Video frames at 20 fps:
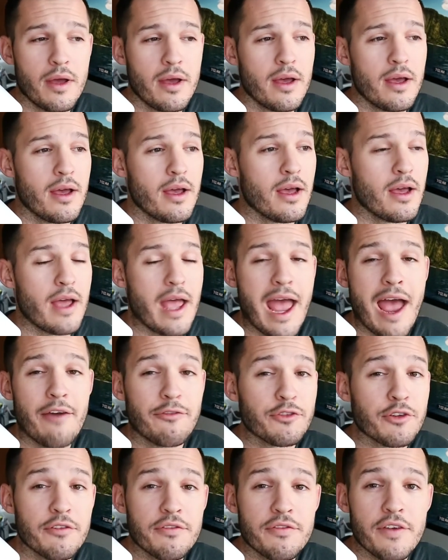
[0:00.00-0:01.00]

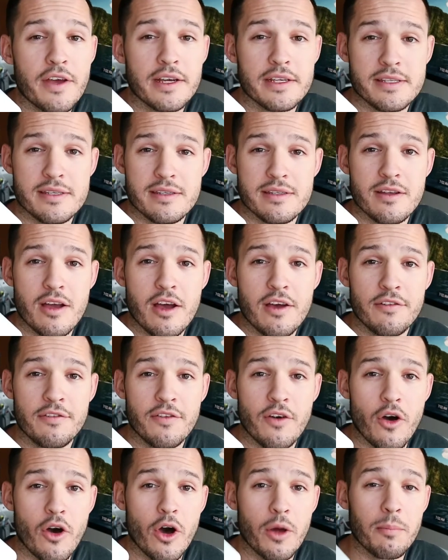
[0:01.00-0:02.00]
After Effects stuff
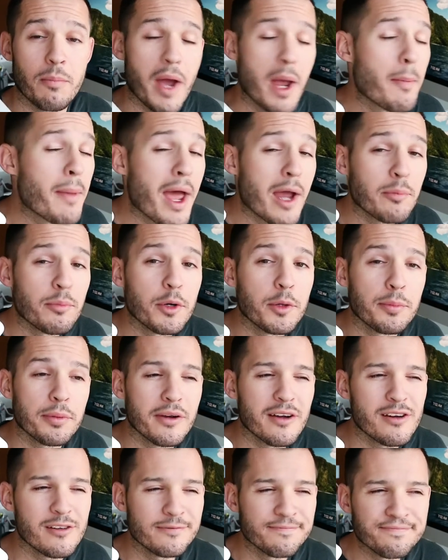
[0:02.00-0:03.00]
on my MacBook
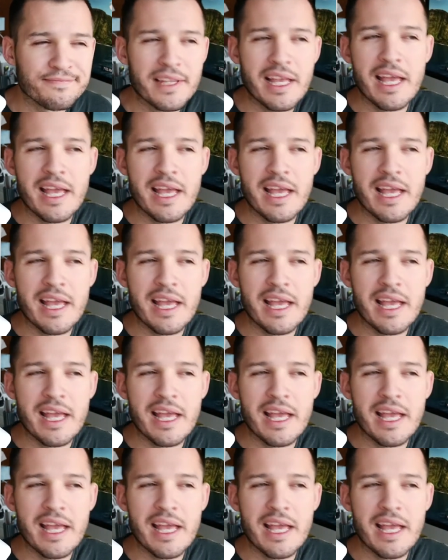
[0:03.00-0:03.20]
Pro.